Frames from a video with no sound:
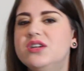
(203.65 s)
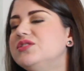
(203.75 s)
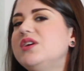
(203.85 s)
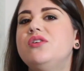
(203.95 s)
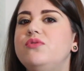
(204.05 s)

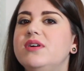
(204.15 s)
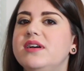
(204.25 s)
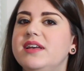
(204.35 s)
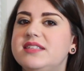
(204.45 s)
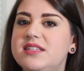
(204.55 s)
So
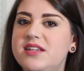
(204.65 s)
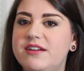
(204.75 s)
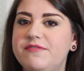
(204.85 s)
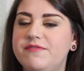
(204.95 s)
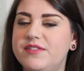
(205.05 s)
it's
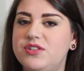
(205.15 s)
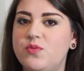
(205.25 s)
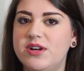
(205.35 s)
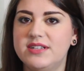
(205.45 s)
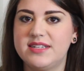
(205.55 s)
enough to
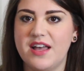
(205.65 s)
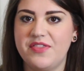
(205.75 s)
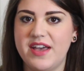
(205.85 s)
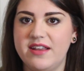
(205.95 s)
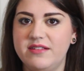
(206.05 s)
where it's
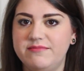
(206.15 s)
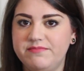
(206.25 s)
got that